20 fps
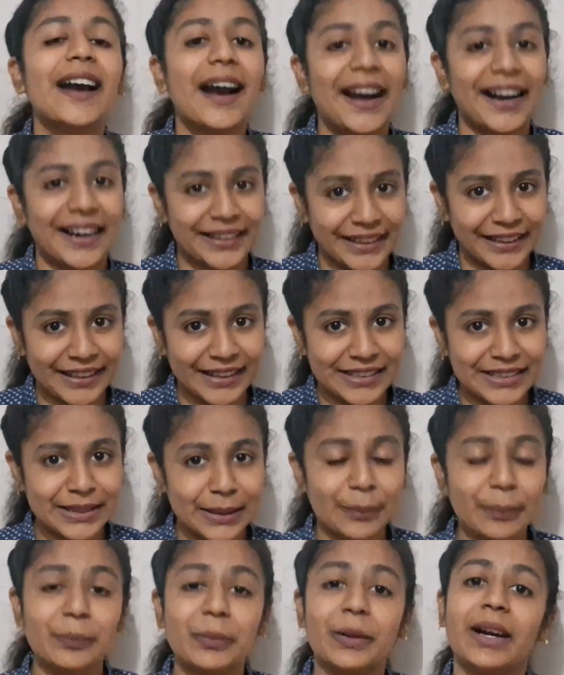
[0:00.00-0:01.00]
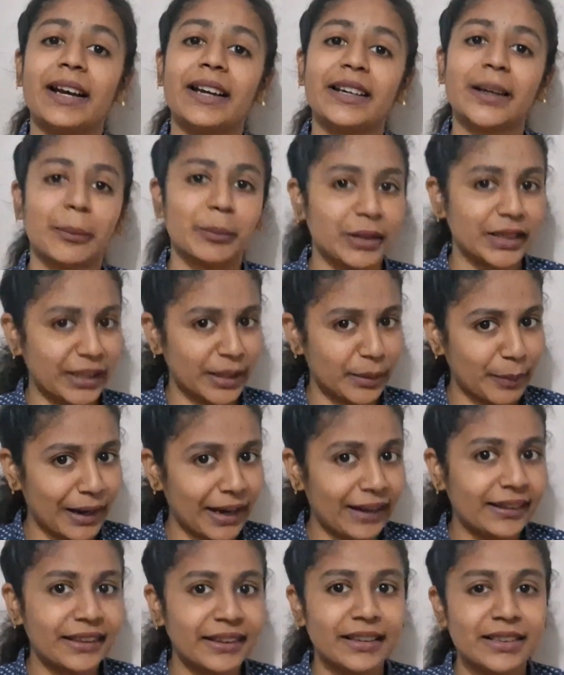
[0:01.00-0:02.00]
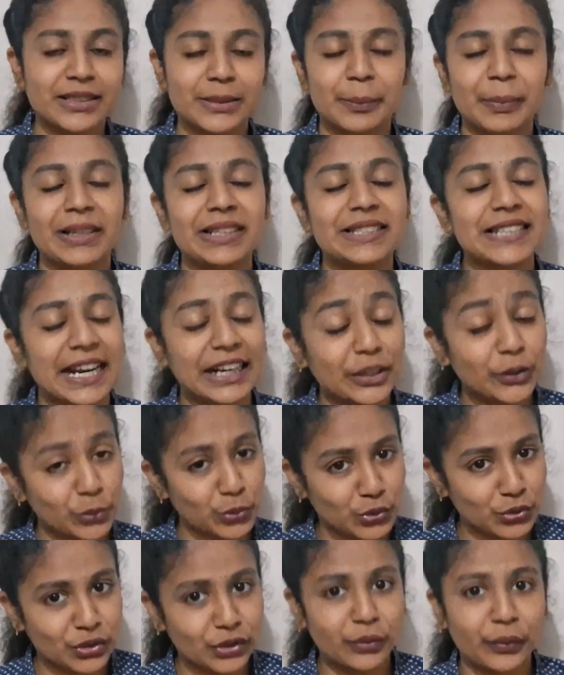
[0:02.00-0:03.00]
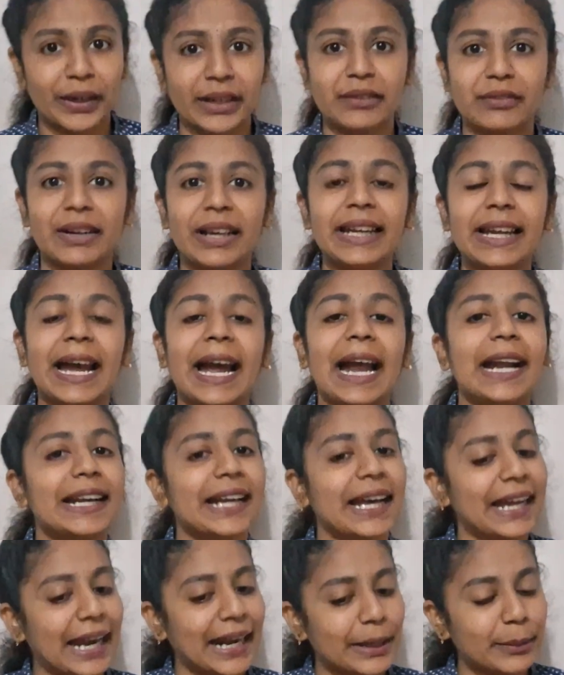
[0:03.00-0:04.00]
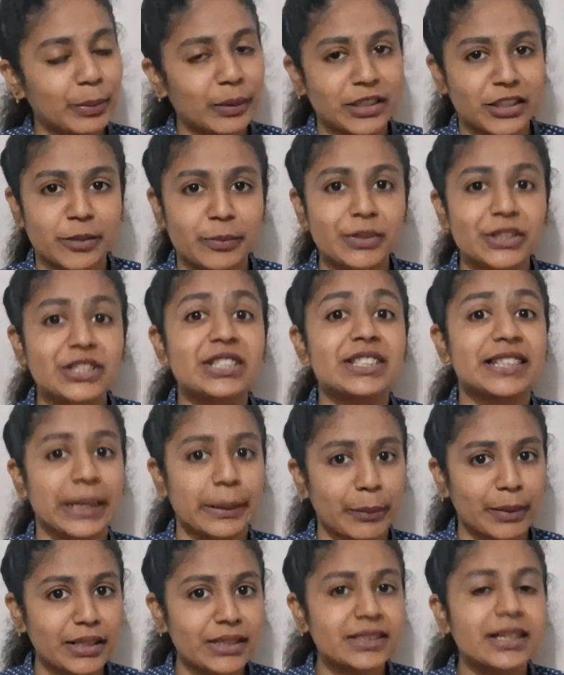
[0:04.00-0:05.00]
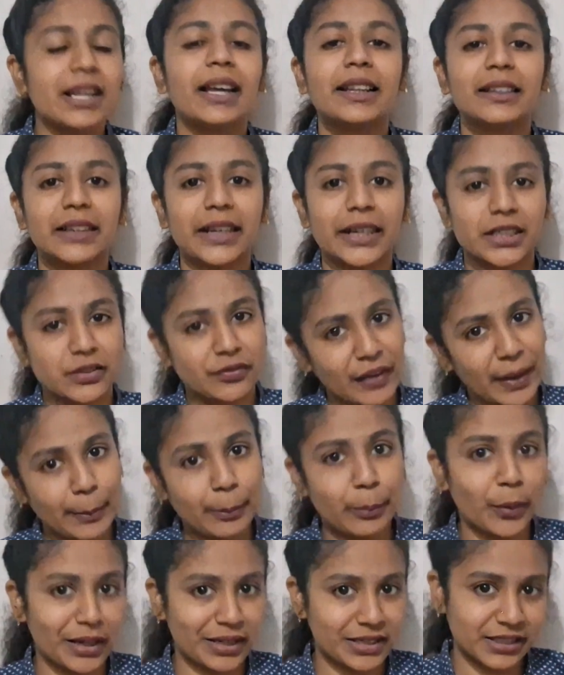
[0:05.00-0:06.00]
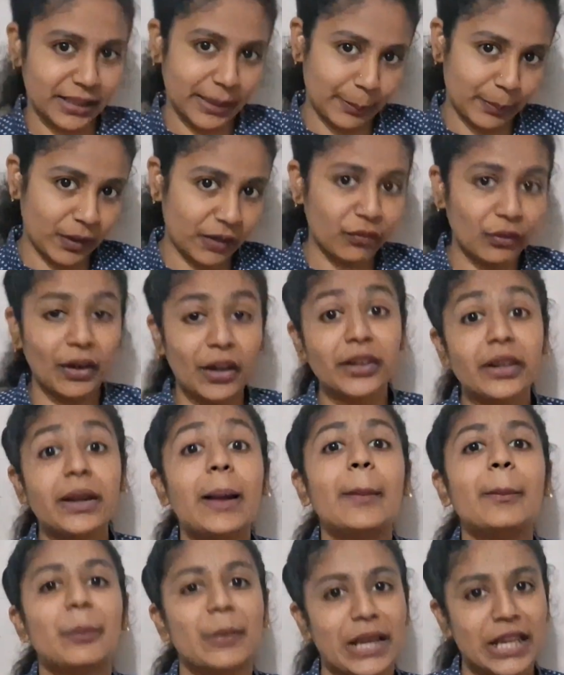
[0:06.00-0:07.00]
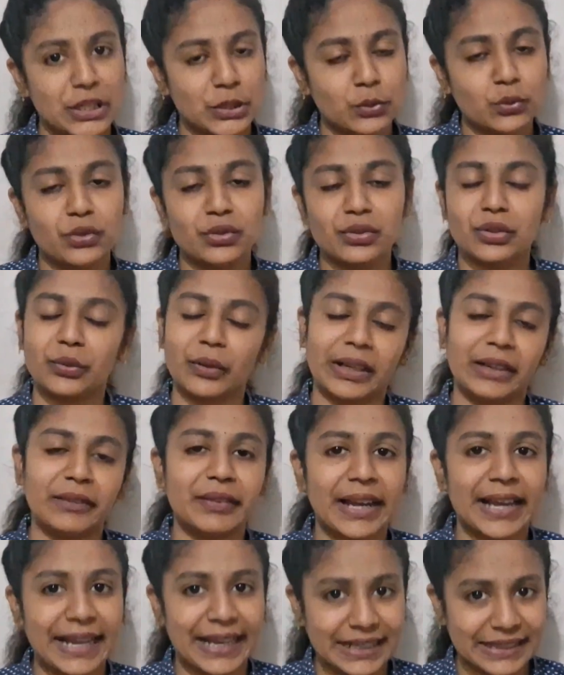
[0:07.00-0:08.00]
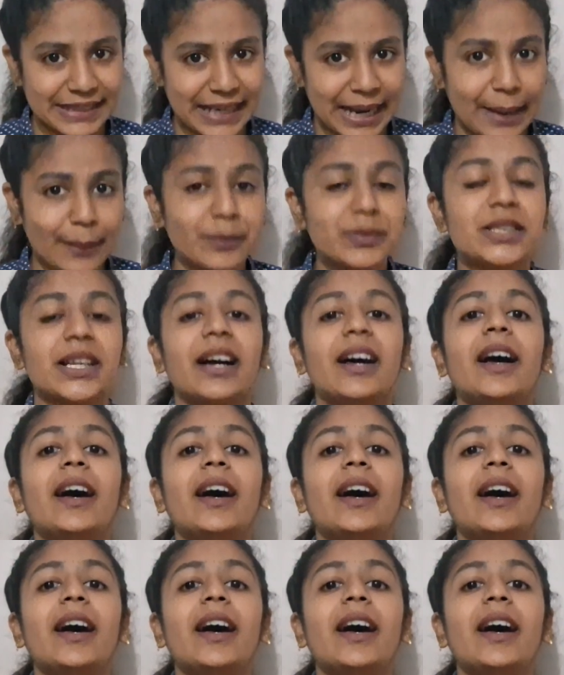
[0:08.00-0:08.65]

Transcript: articleship. I completed my articleship in Jan 2025 and I had pretty much 3 months, that is Feb, March and April, for May 2025 exams.